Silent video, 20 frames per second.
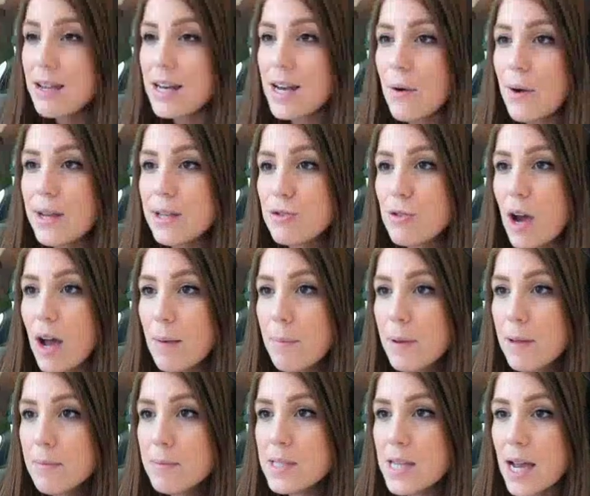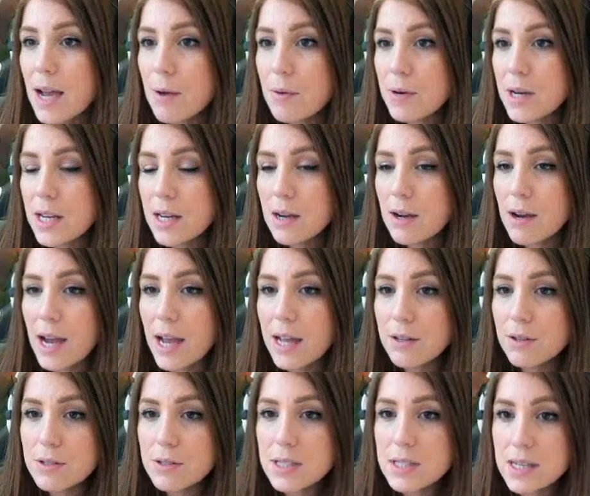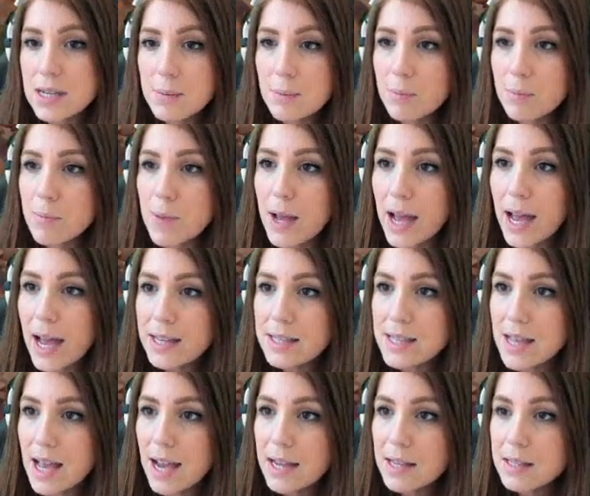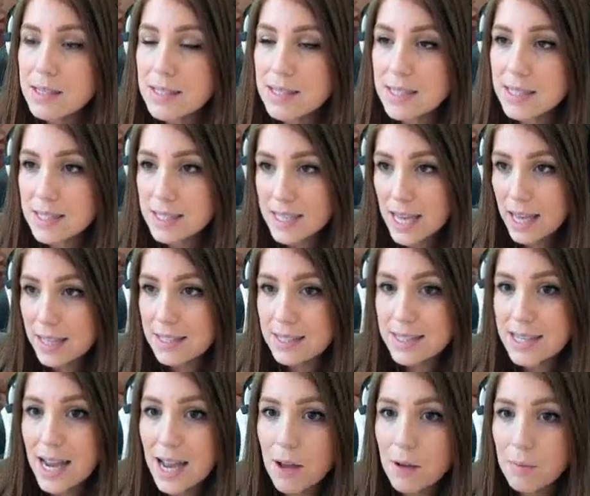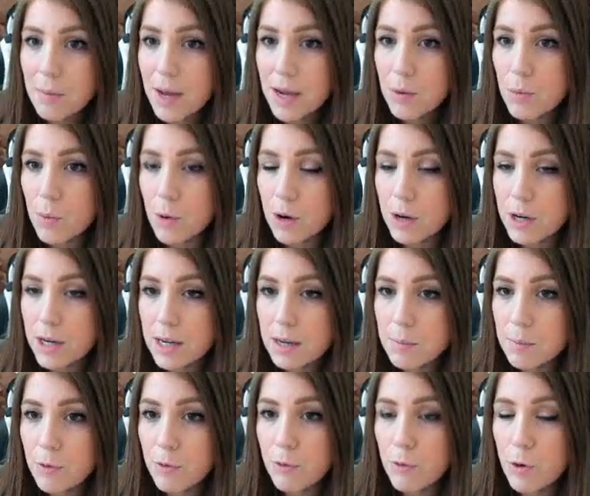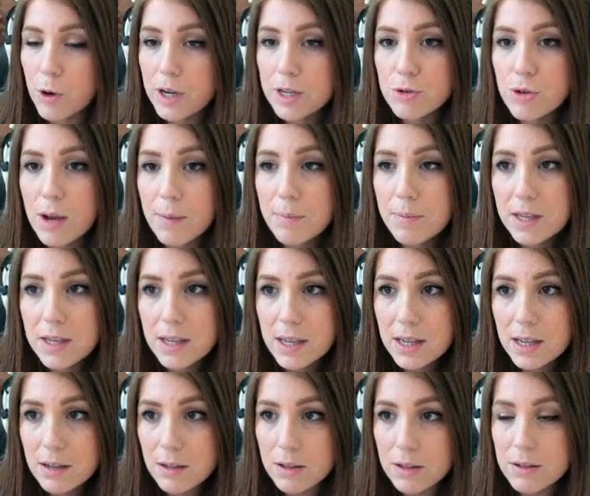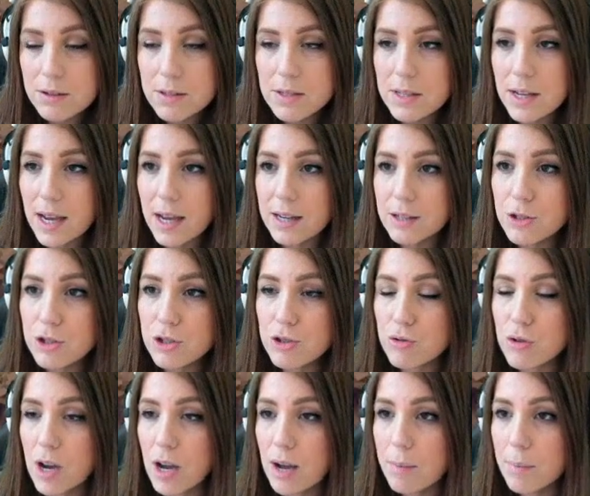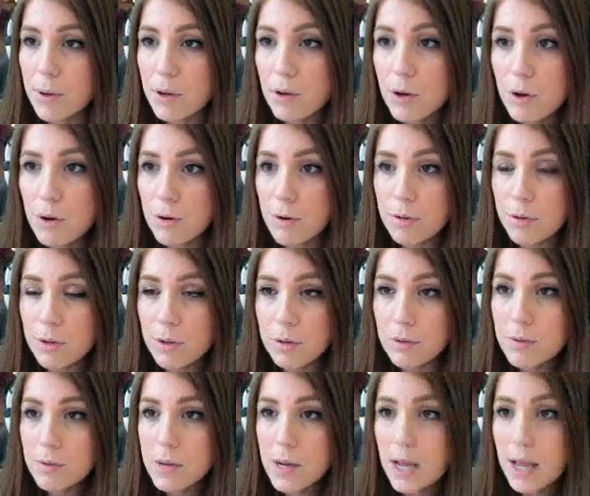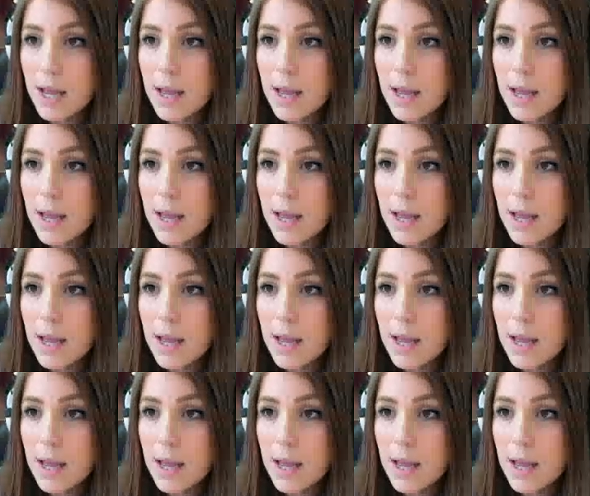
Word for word: Now I drop him down here, and you'll see as I set down my Warden, before I drop the healers, I actually drop a Coco Loon.